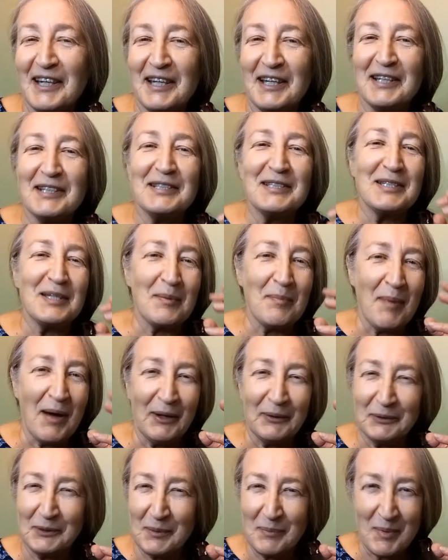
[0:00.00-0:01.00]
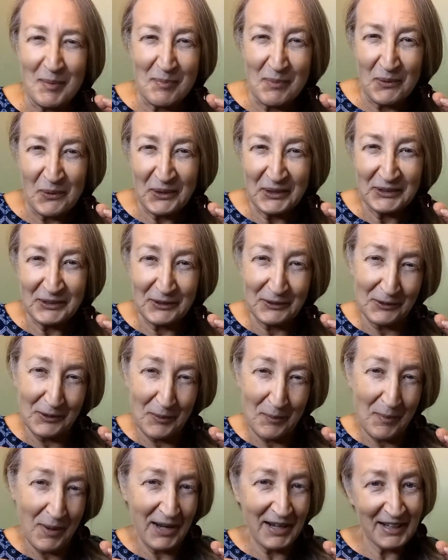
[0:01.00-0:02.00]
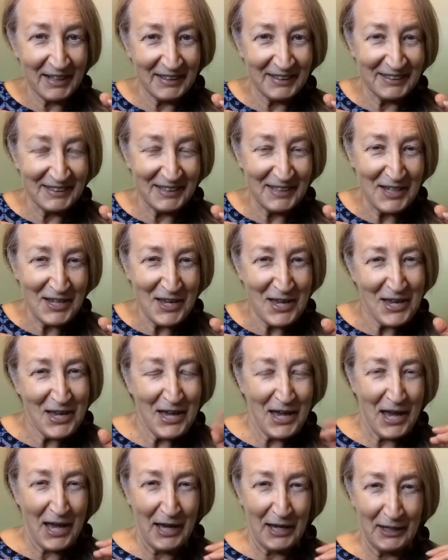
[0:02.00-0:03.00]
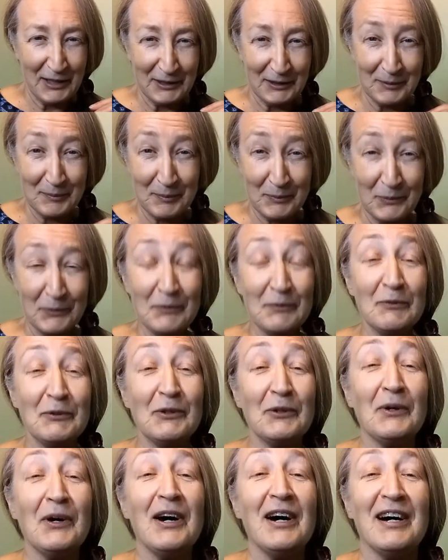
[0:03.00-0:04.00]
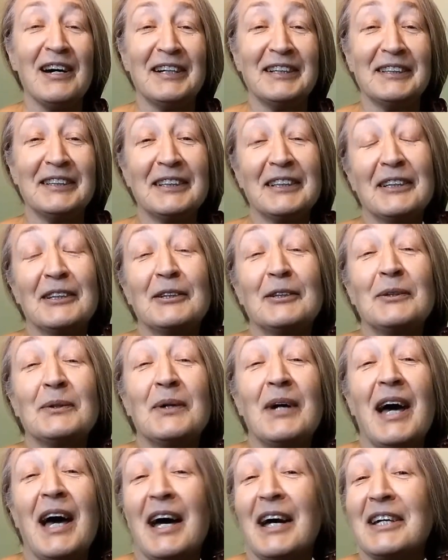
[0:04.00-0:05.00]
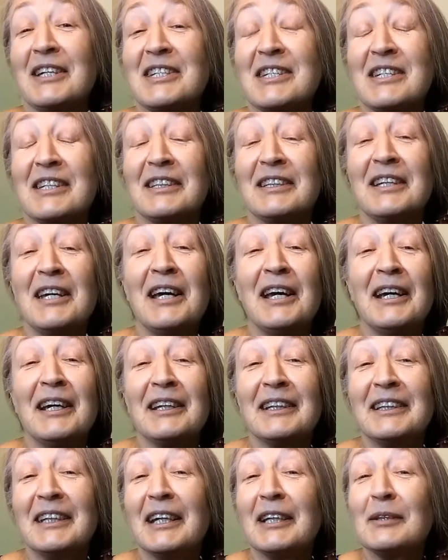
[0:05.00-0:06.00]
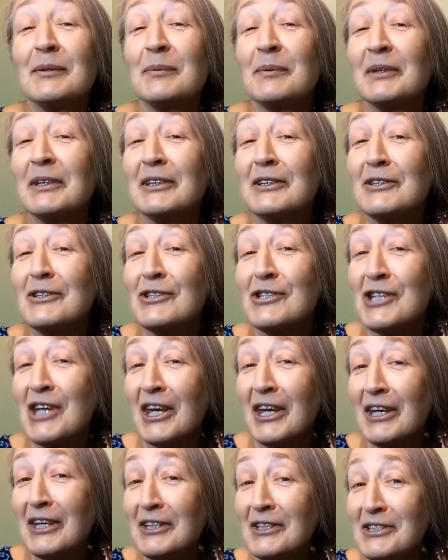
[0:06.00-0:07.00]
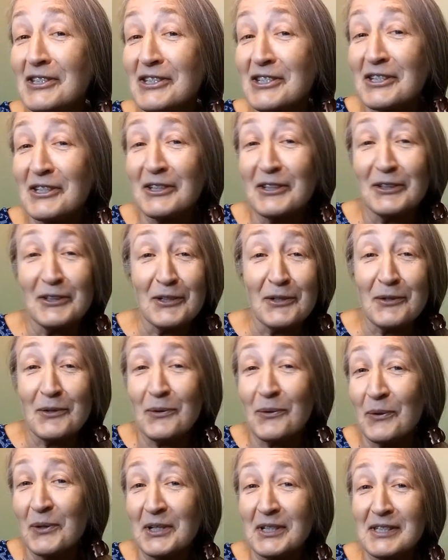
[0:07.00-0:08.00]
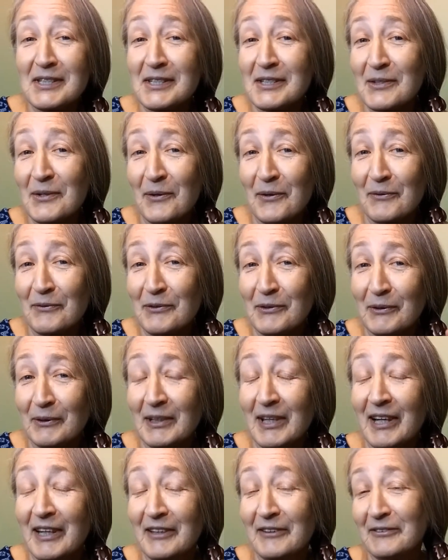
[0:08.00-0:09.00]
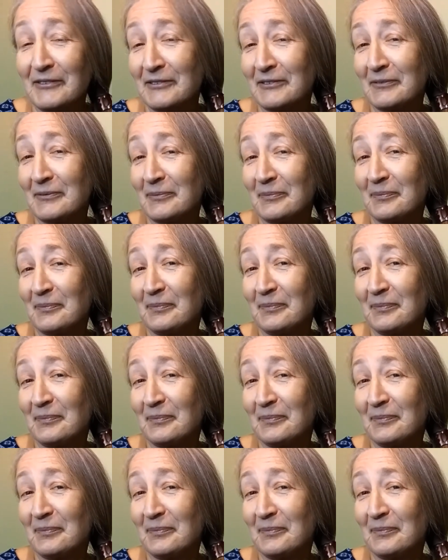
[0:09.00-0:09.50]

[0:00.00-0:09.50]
is about to be born in your mind and move your heart into action that will change the course of your life.